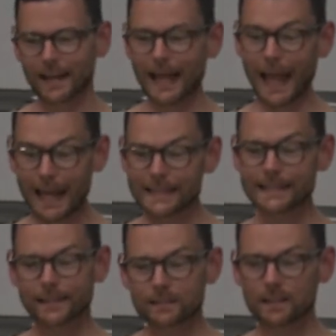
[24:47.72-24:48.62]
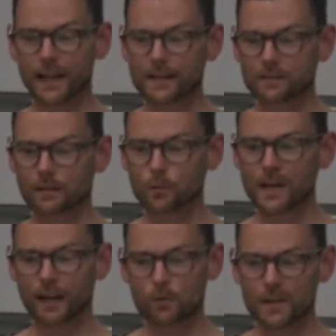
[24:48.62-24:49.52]
80 years later, we
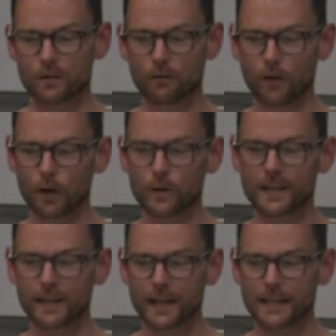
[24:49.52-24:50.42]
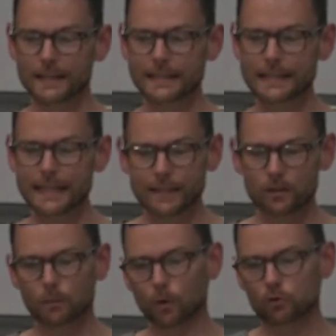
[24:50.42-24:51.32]
can read the following in Guy
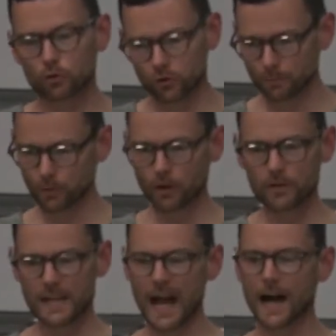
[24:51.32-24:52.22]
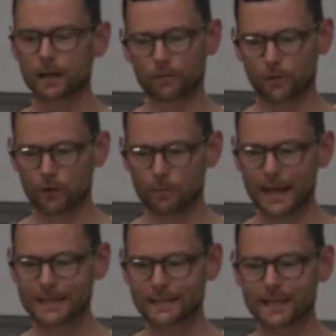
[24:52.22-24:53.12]
de Monteur's book, The Art Firm,
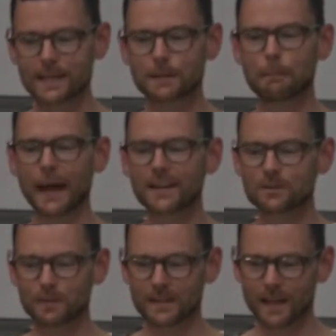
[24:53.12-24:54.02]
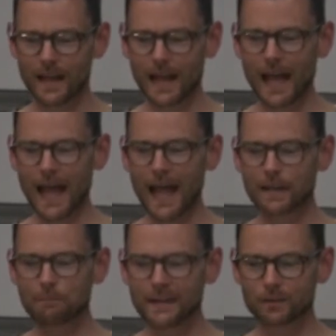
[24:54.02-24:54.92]
Aesthetic Management
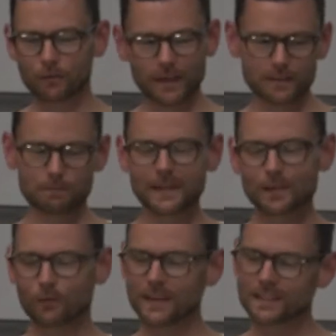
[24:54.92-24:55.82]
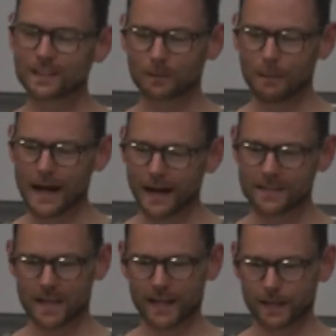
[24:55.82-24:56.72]
and Metaphysical
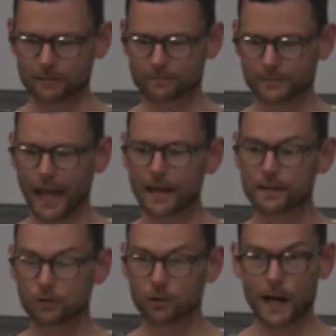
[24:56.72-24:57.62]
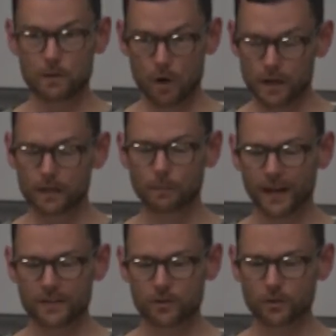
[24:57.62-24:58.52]
Marketing. And it's not ironic,
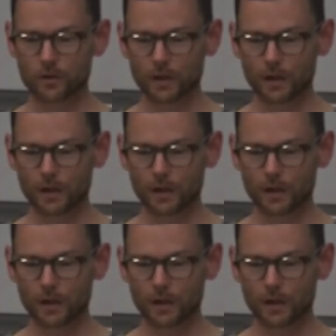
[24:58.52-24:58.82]
mind you.